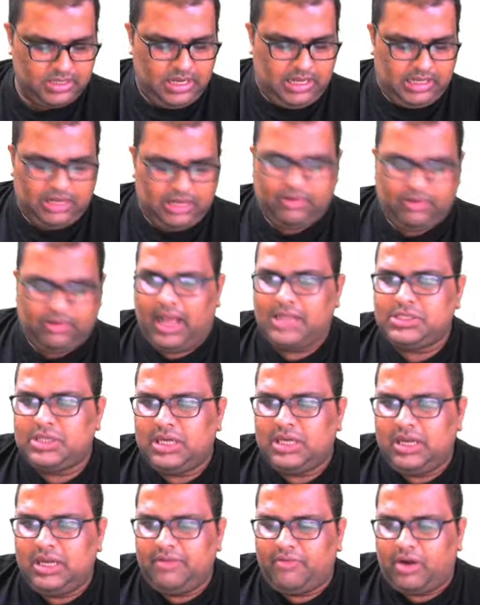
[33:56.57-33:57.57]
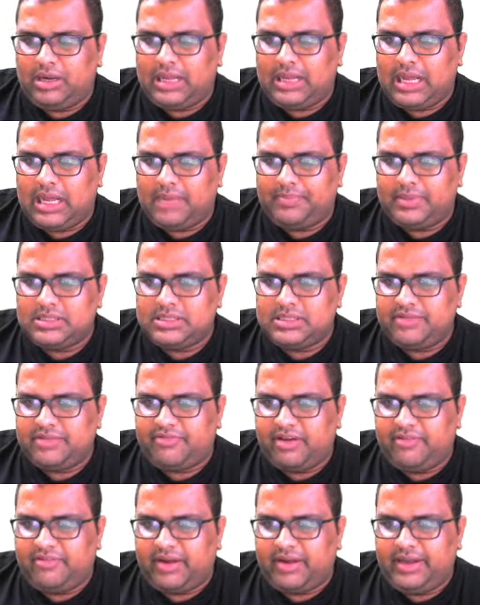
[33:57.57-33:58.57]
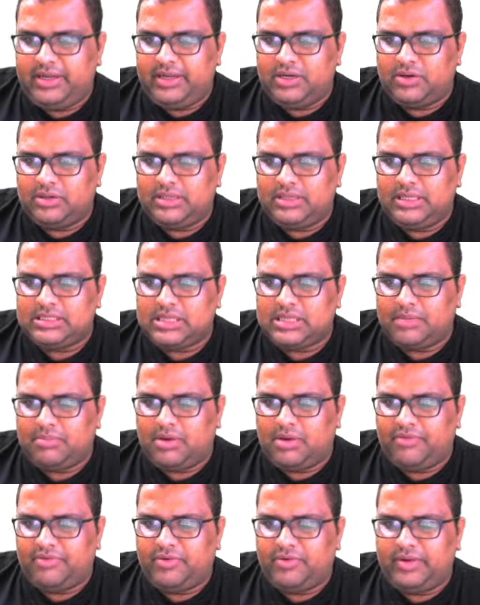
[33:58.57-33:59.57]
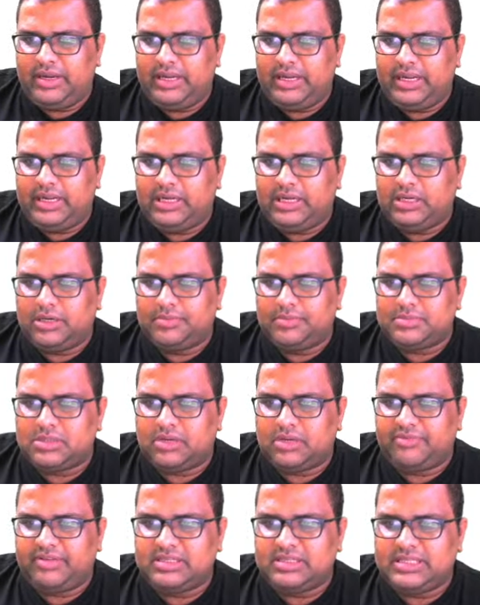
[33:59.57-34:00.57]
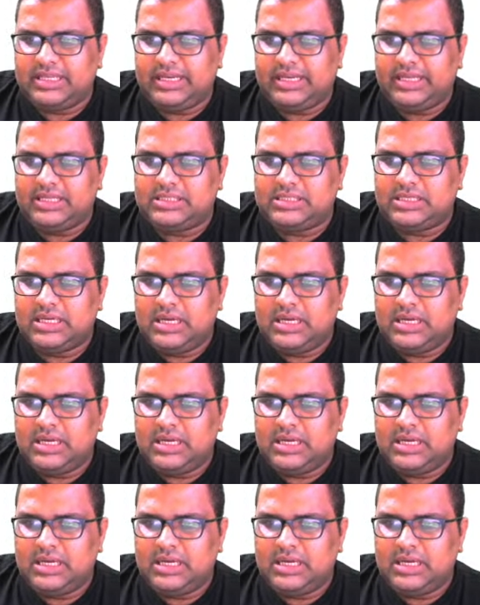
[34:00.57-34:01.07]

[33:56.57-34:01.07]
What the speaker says: Now naturally what happens if I find out the sum of 20 terms of a series,